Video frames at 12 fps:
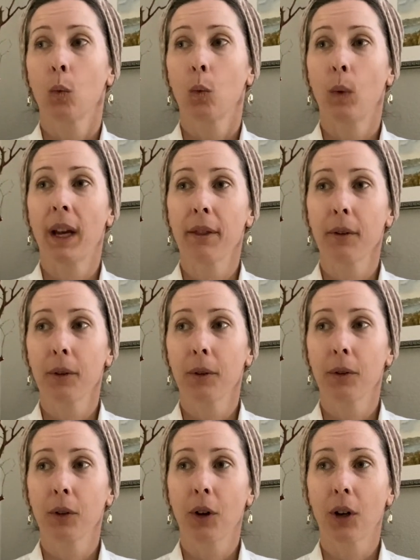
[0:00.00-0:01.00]
whether
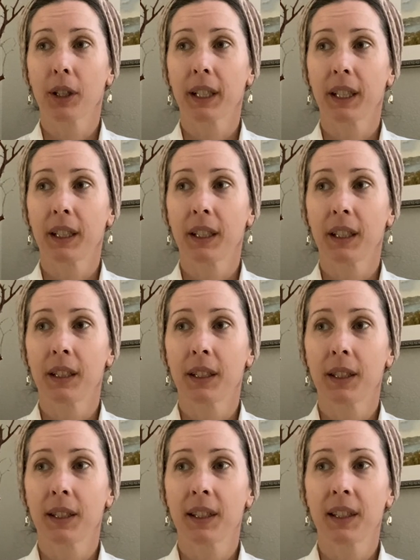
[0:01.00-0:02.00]
or not it
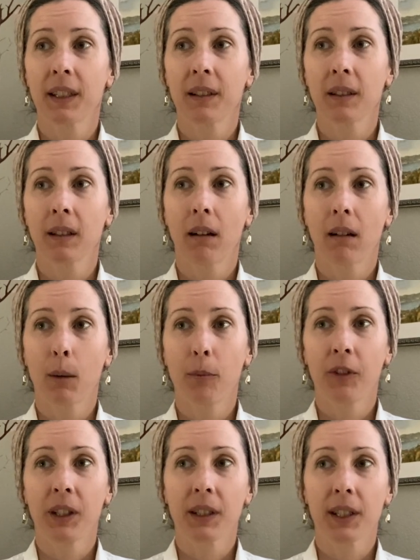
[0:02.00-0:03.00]
is still
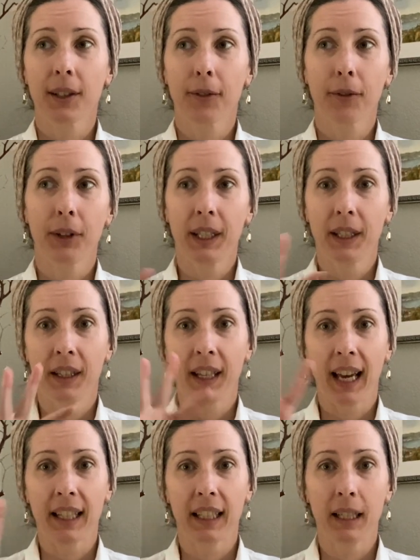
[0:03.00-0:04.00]
obvious in
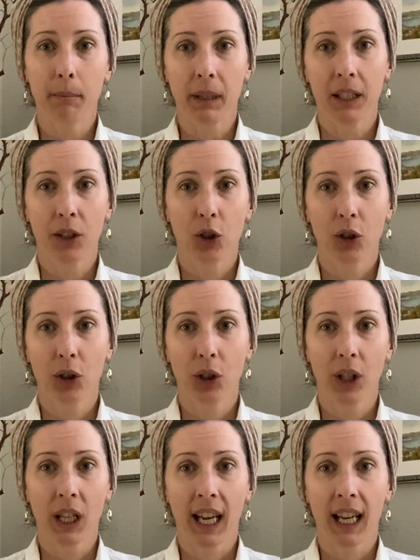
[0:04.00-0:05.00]
that image
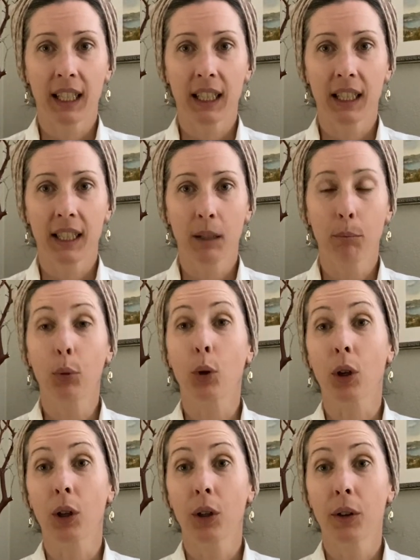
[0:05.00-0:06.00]
that it's a
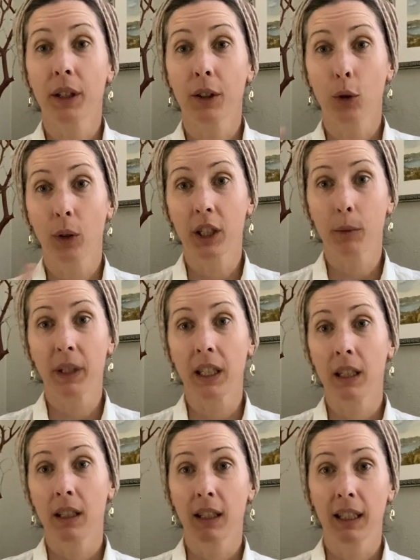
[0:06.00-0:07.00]
book they're going to
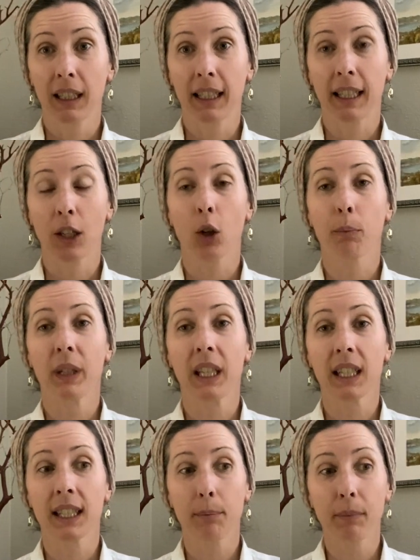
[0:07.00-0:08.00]
be clicking on
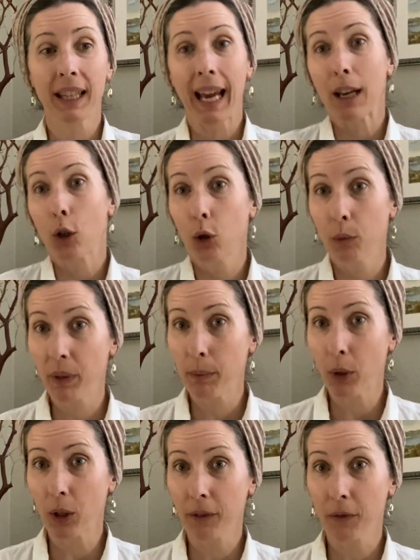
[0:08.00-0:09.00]
because that could be
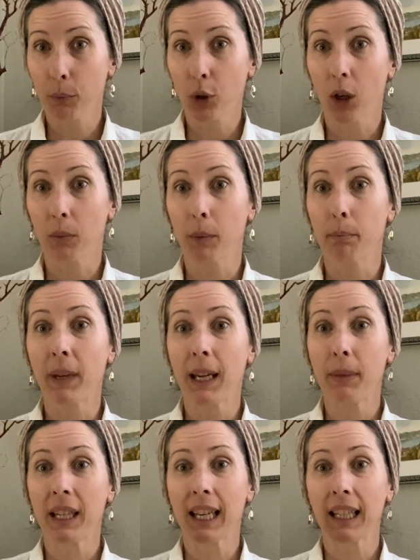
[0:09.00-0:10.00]
part of the problem.
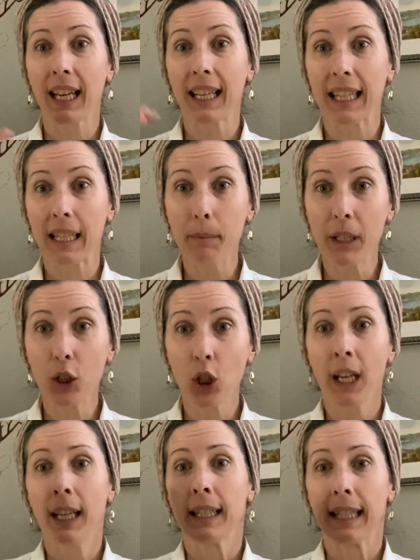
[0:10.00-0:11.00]
Maybe they like the image,
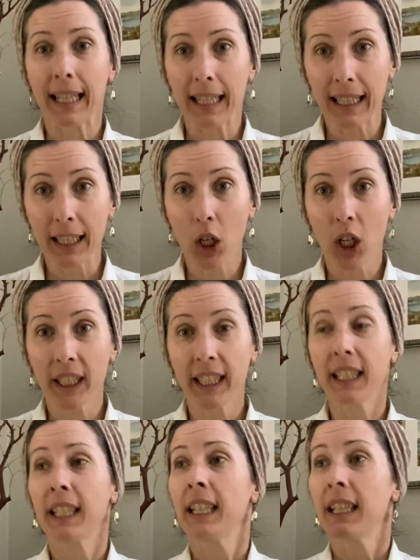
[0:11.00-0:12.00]
they click on
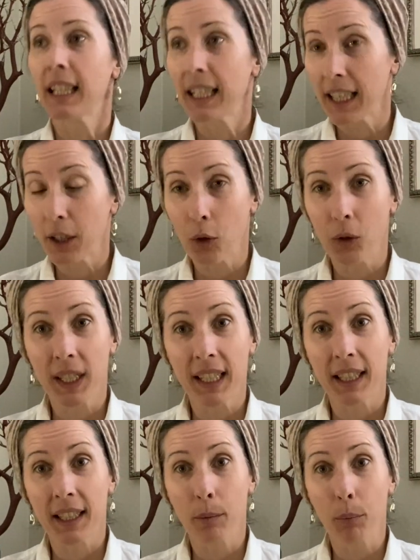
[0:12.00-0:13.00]
it, then they go
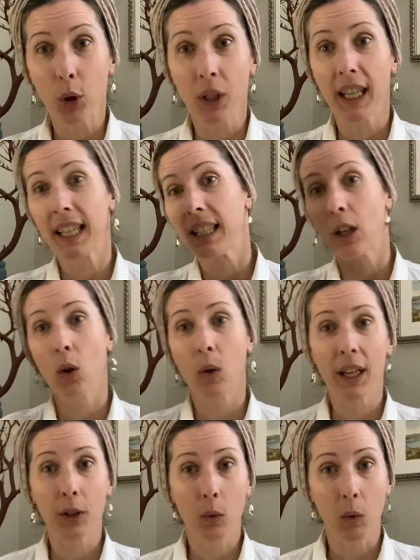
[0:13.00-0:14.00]
see it's a book and oh,
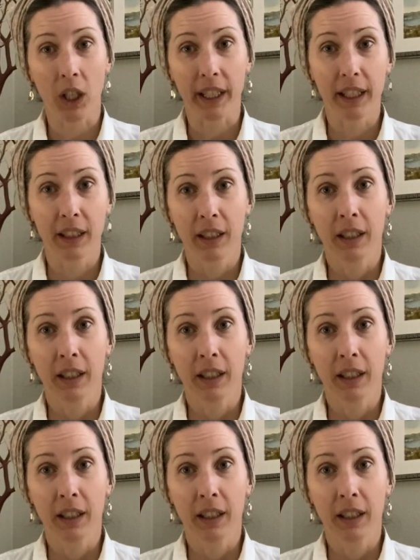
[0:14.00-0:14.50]
I don't want it.